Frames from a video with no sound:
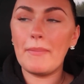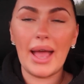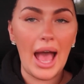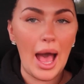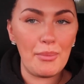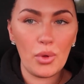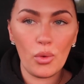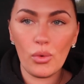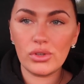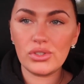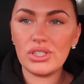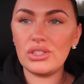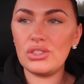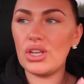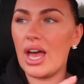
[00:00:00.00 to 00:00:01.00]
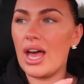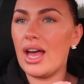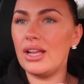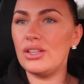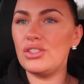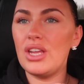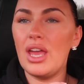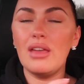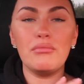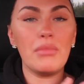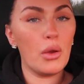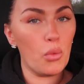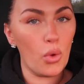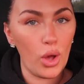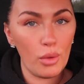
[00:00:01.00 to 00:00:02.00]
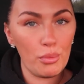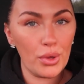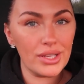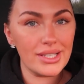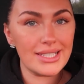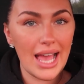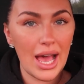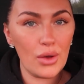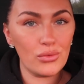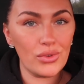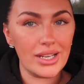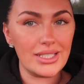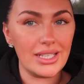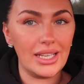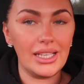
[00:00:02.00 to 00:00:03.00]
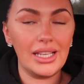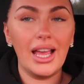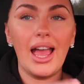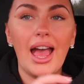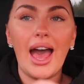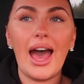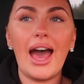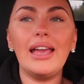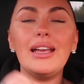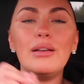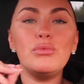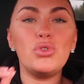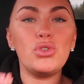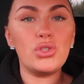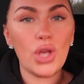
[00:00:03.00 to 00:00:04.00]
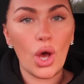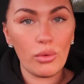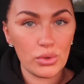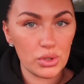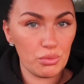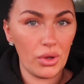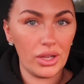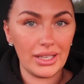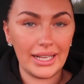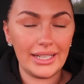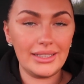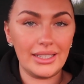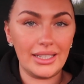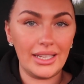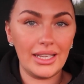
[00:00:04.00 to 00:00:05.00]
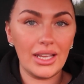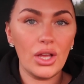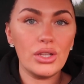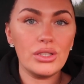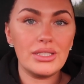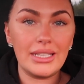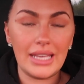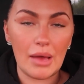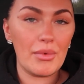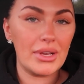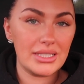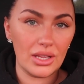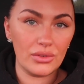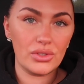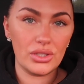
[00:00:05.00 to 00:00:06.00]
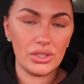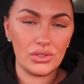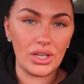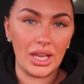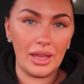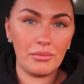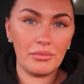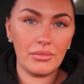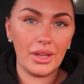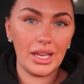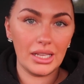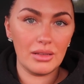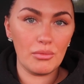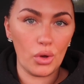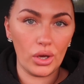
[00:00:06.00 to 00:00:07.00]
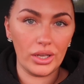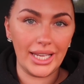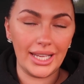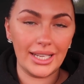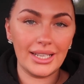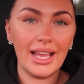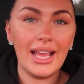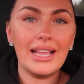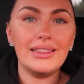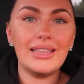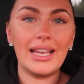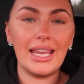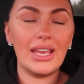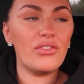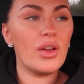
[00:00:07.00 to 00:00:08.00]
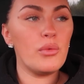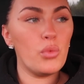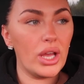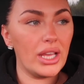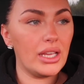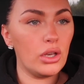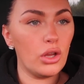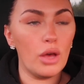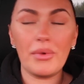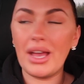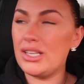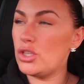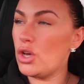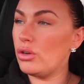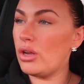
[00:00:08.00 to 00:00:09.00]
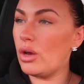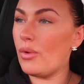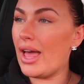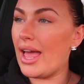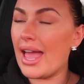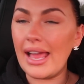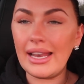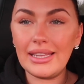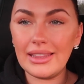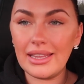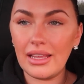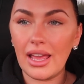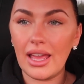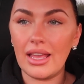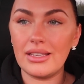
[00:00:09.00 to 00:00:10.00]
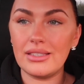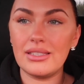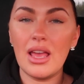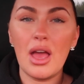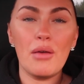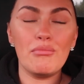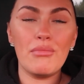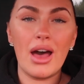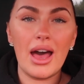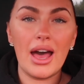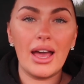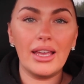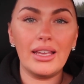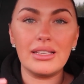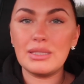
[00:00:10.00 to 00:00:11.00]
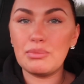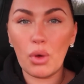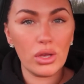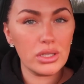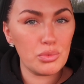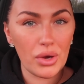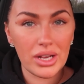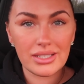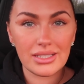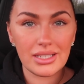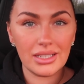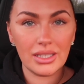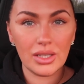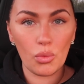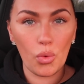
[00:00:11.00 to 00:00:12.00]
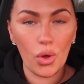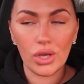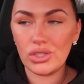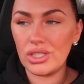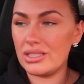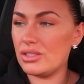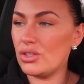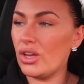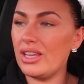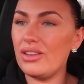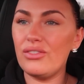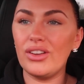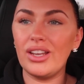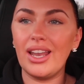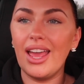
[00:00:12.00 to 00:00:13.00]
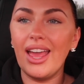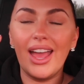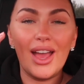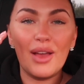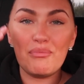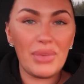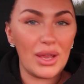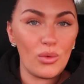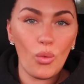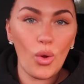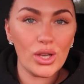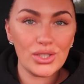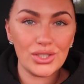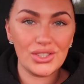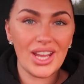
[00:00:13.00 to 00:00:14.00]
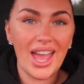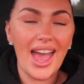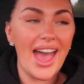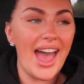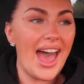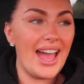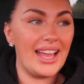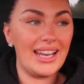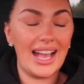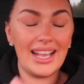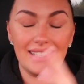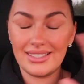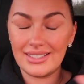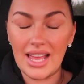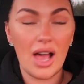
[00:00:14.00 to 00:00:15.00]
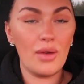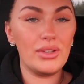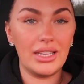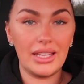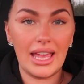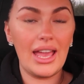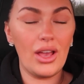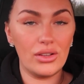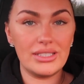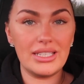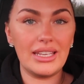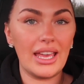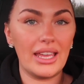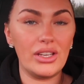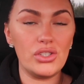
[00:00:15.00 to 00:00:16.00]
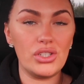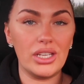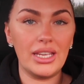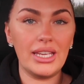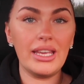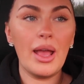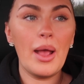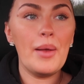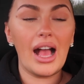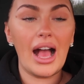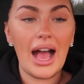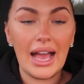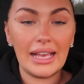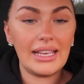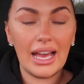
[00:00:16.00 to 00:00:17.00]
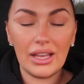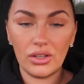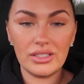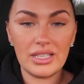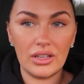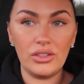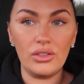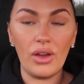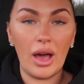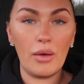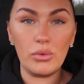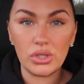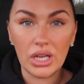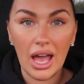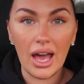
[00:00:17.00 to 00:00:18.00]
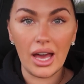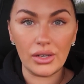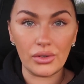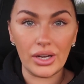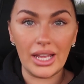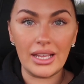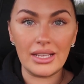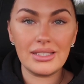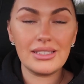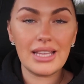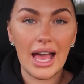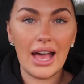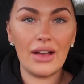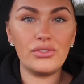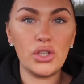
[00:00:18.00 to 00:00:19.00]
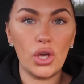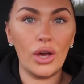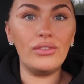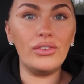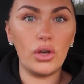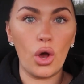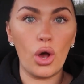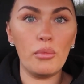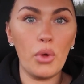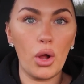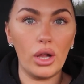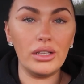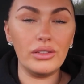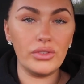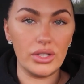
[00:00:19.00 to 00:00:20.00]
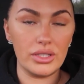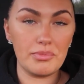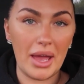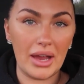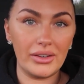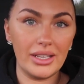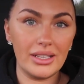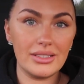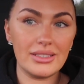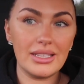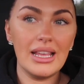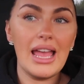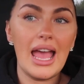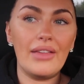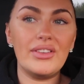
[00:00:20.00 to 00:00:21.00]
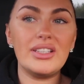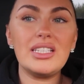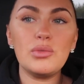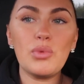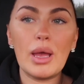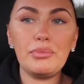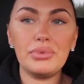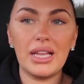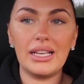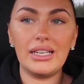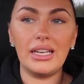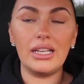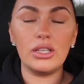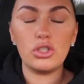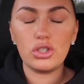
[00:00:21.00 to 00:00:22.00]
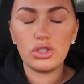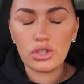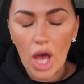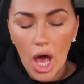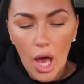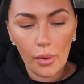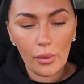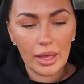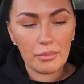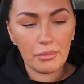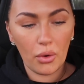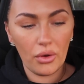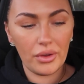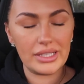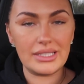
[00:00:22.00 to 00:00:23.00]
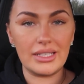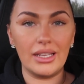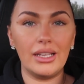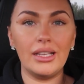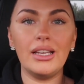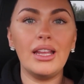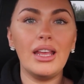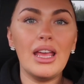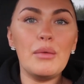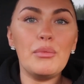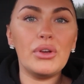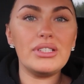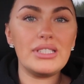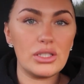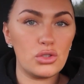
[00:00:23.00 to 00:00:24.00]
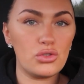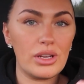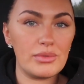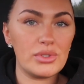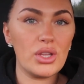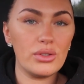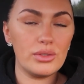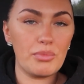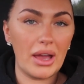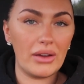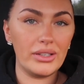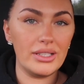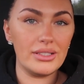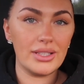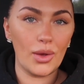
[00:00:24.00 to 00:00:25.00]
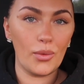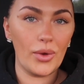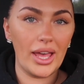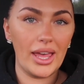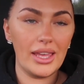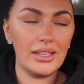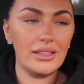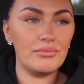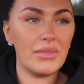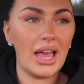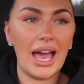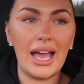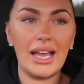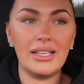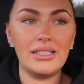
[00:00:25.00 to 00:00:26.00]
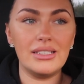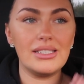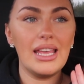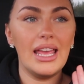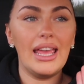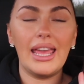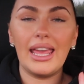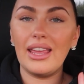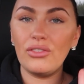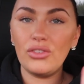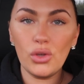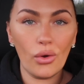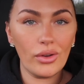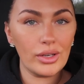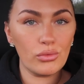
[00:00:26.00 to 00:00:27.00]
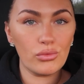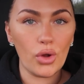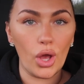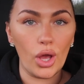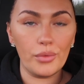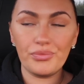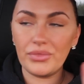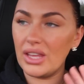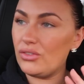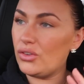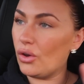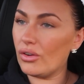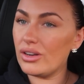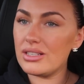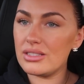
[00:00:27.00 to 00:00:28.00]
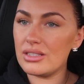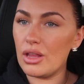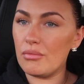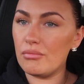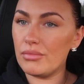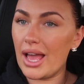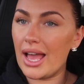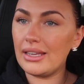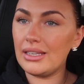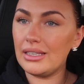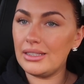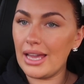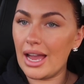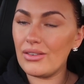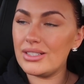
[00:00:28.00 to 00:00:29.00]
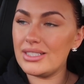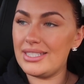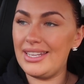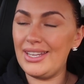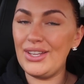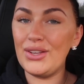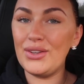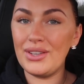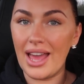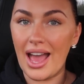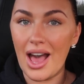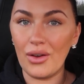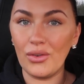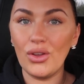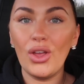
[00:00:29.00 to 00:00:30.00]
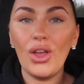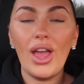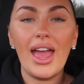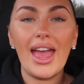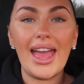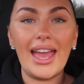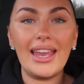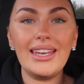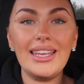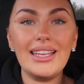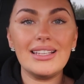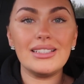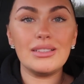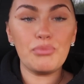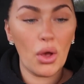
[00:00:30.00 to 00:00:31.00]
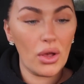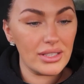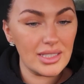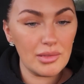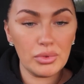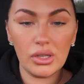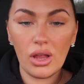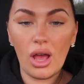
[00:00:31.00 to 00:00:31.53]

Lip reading: my Apple Watch is charged, my water bottle's out ready, I am so much more likely to get myself to the gym in the morning than if I'm waking up, I don't know where anything is, my sports bra's still in the wash, it's not even been washed yet, and I start with a chaotic energy. I cannot tell you how much harder it is to have to overcome all of those barriers. And this is why planning is so important, because it strips those barriers away. And if you're in a rut, if you're in a slump, I can guarantee you now, any possible